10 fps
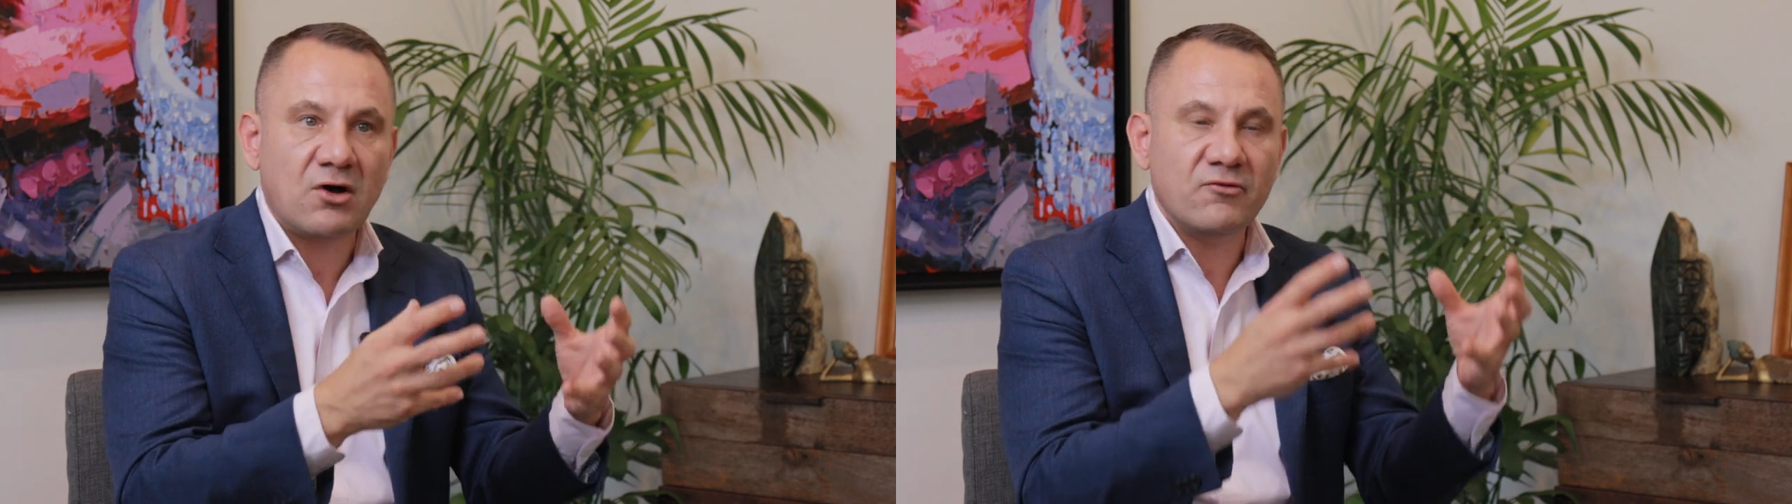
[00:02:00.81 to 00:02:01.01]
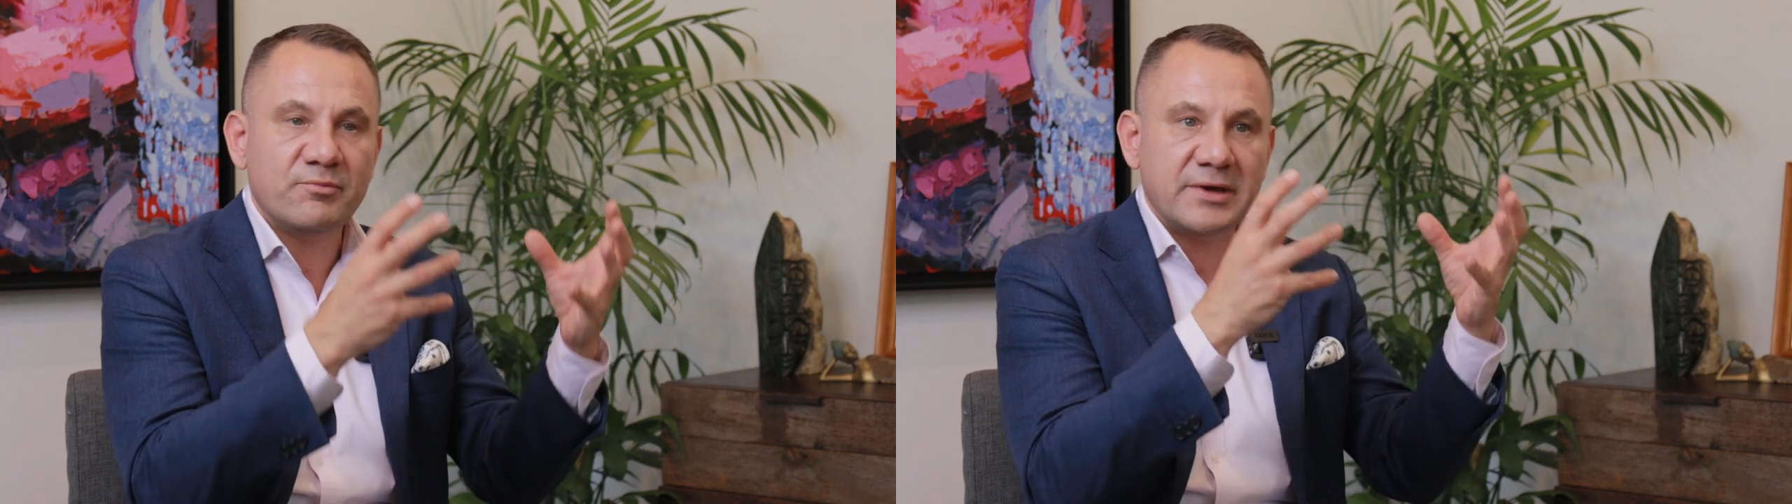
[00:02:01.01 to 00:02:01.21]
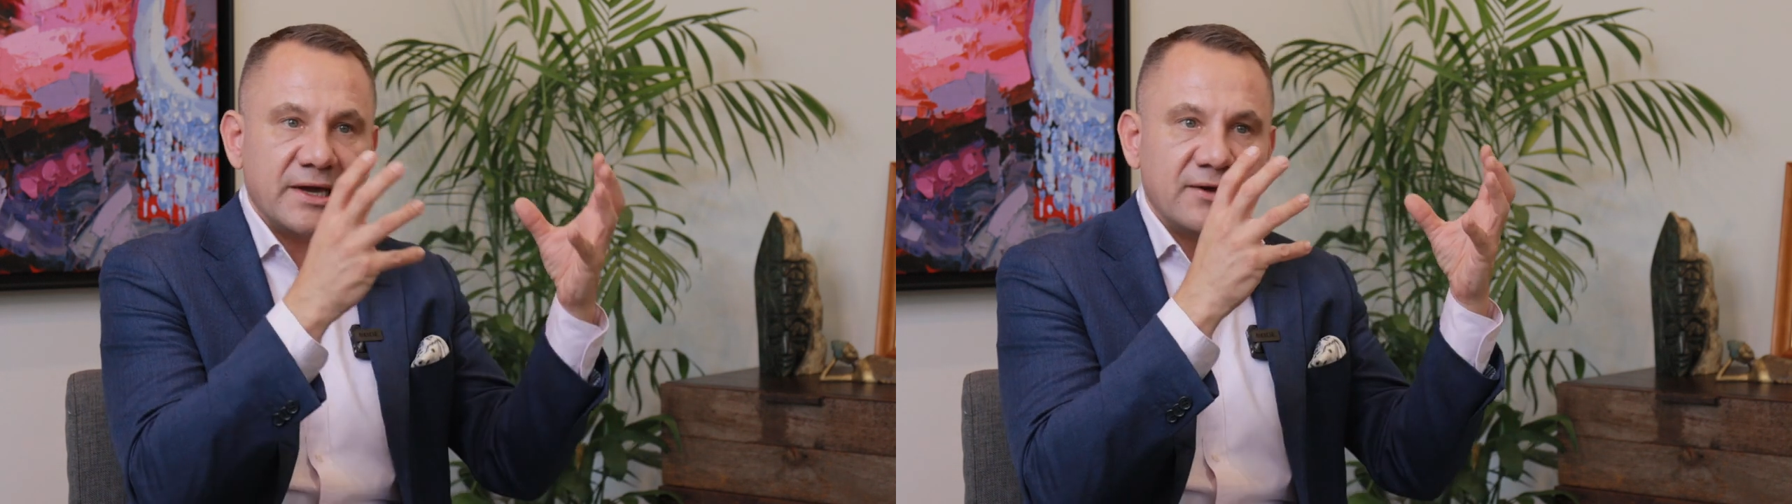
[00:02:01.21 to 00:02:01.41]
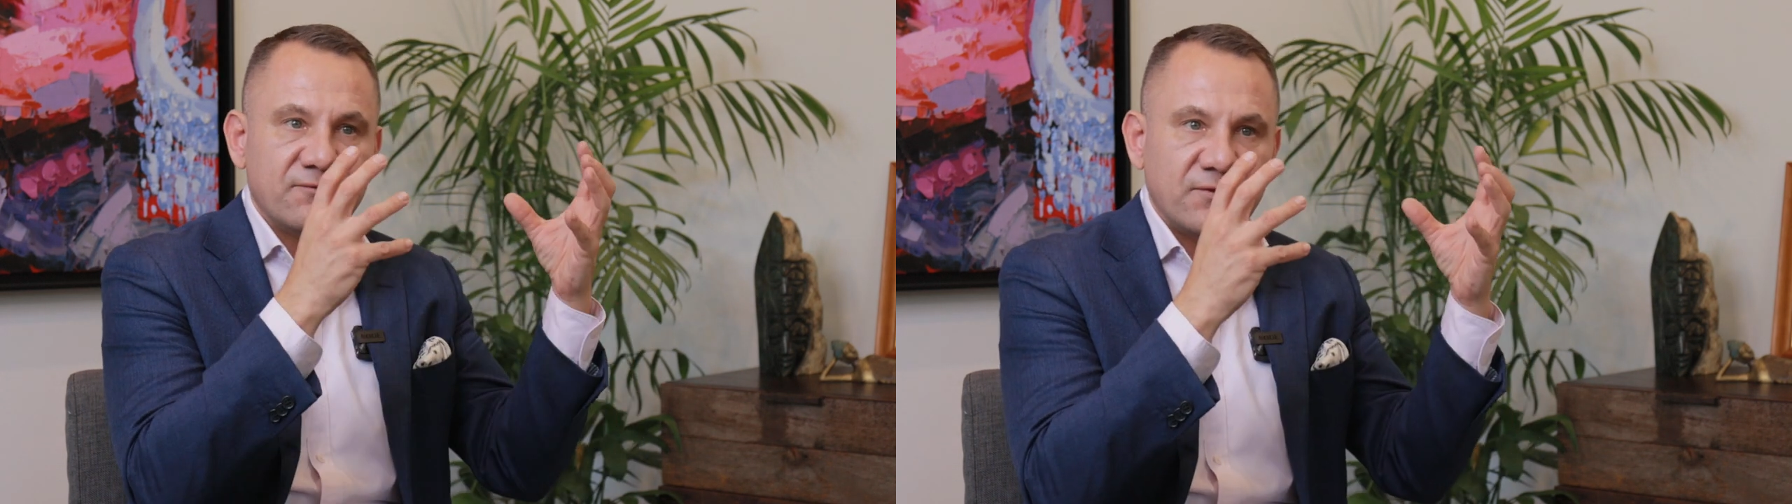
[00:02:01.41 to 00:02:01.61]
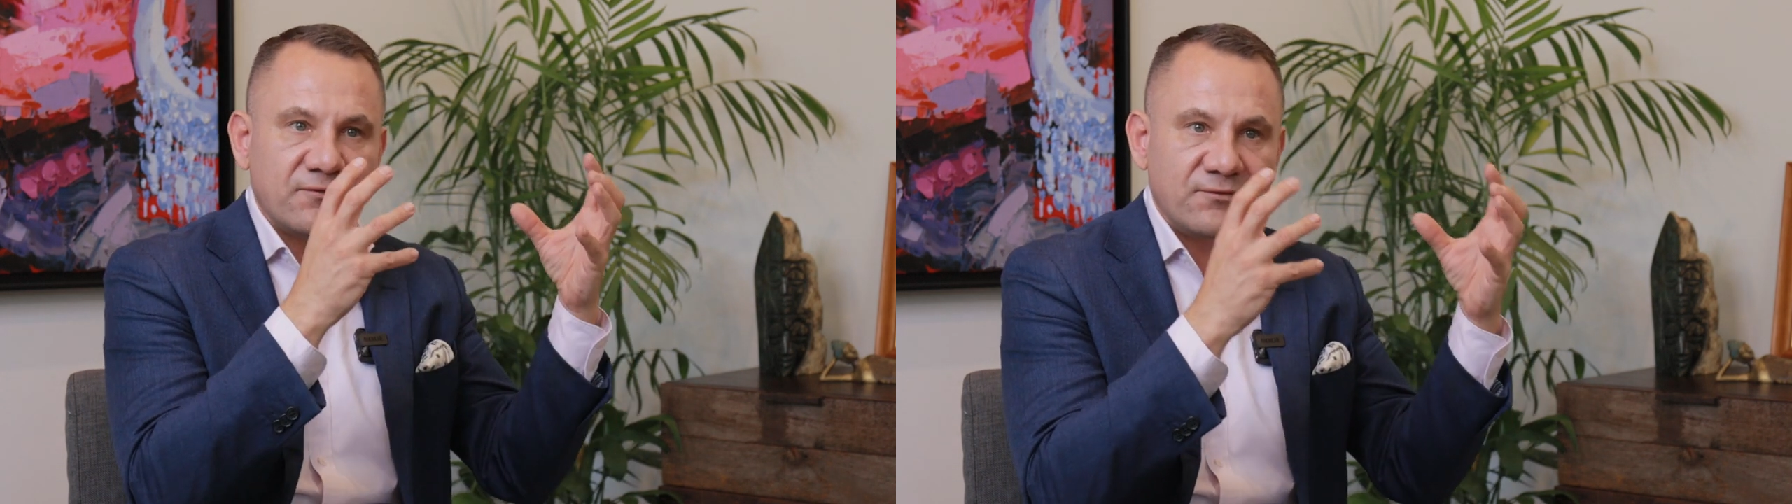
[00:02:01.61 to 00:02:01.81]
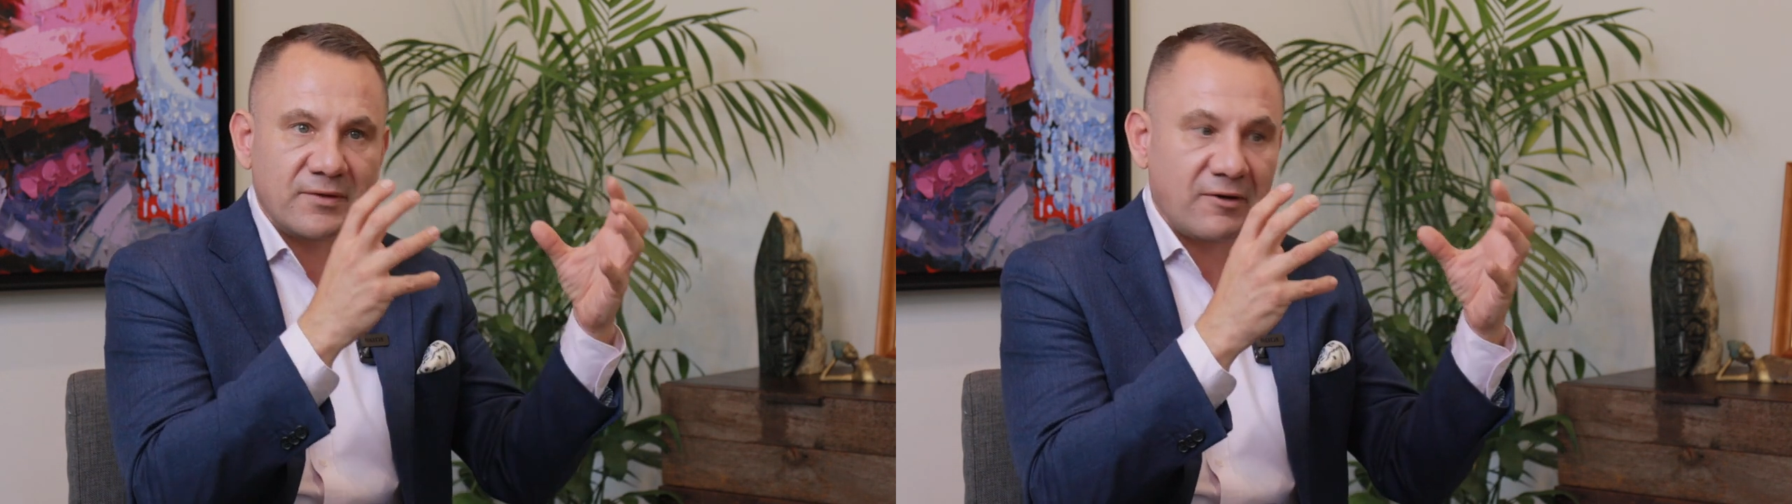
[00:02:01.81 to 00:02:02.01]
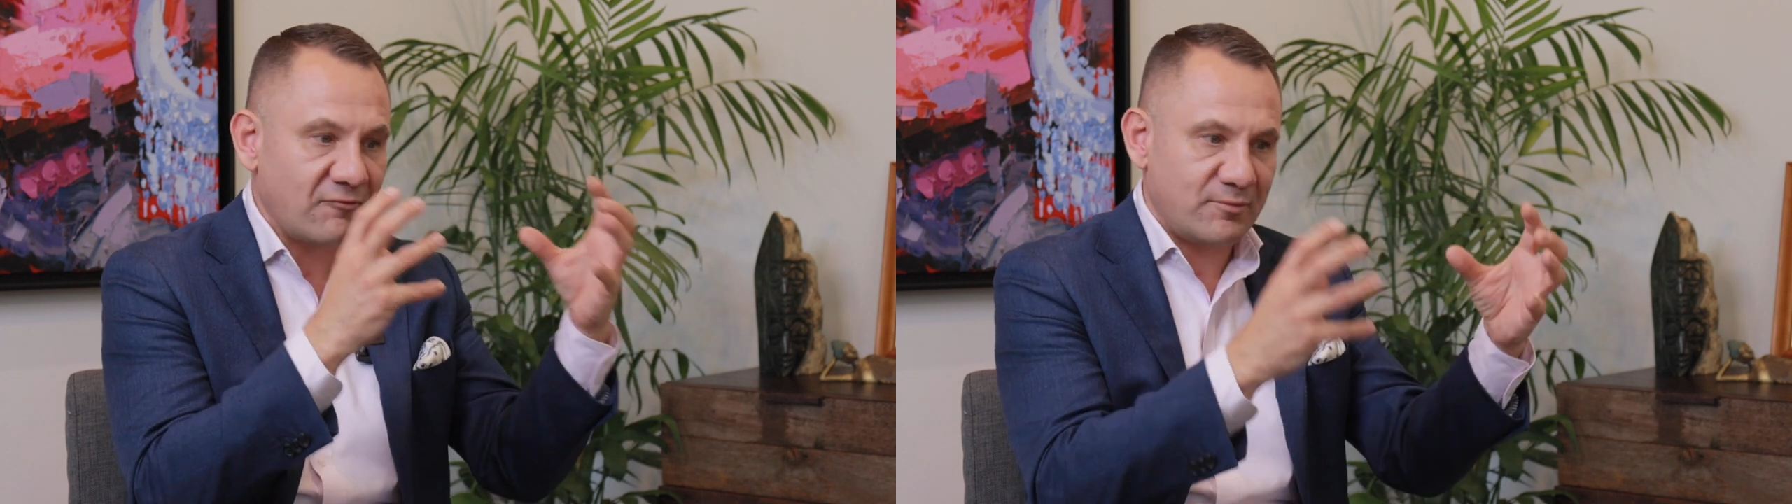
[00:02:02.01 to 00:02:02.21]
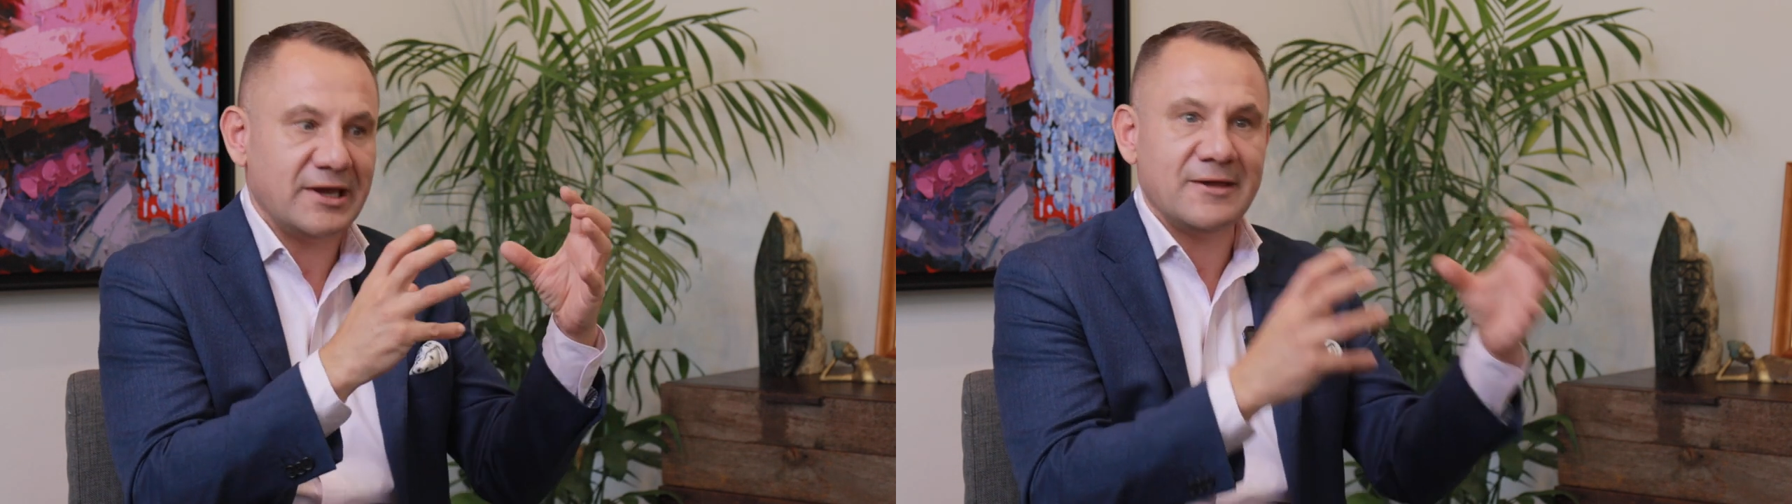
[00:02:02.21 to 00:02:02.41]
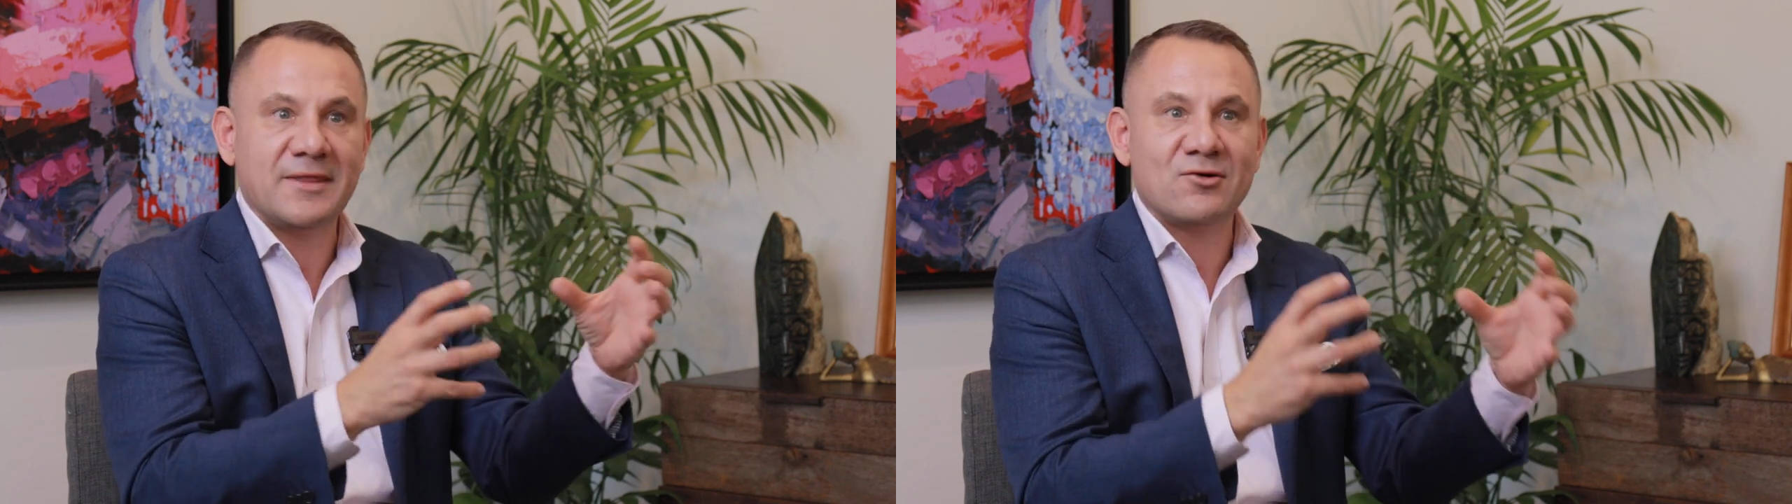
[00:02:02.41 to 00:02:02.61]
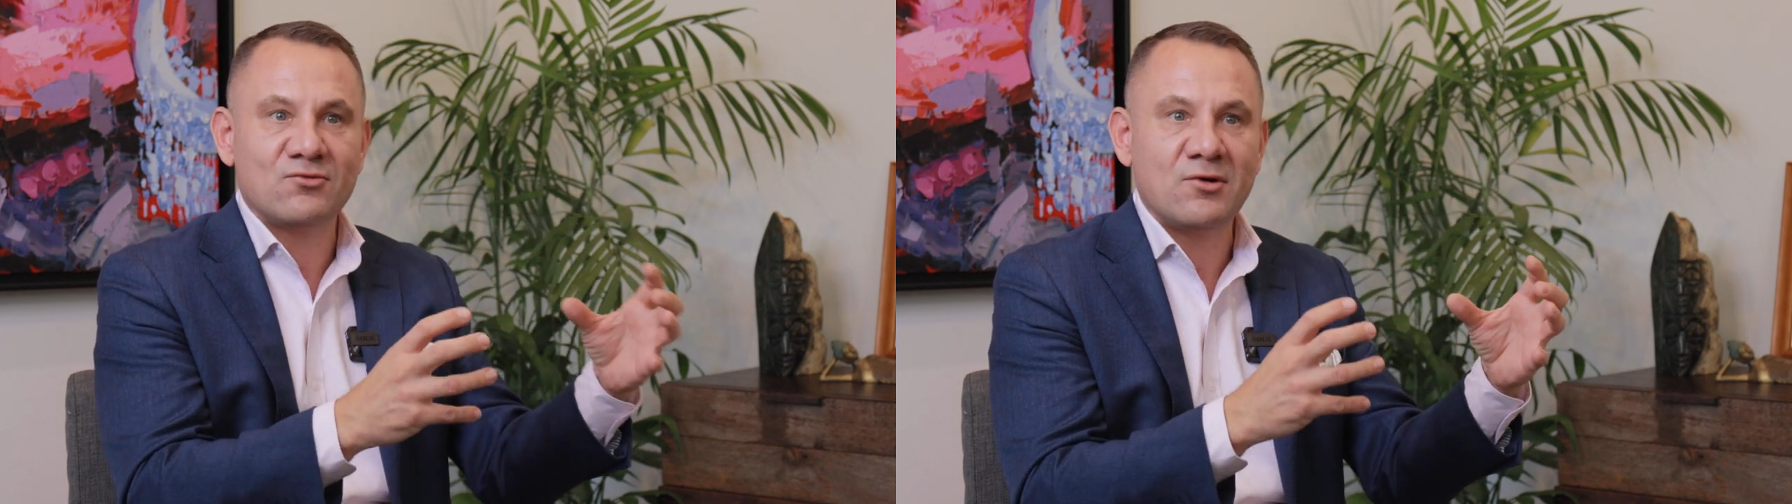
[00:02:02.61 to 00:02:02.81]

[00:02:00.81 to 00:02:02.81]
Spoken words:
of being in that